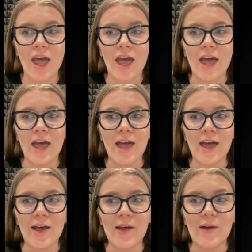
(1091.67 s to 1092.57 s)

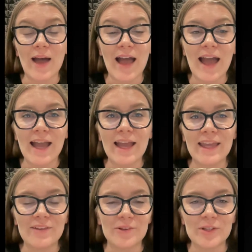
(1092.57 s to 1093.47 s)

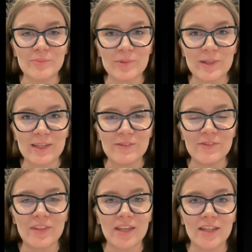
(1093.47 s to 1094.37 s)
I really
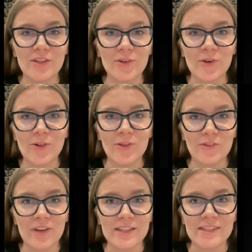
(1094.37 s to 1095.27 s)
believe that all
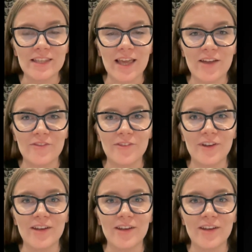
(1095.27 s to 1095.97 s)
of us have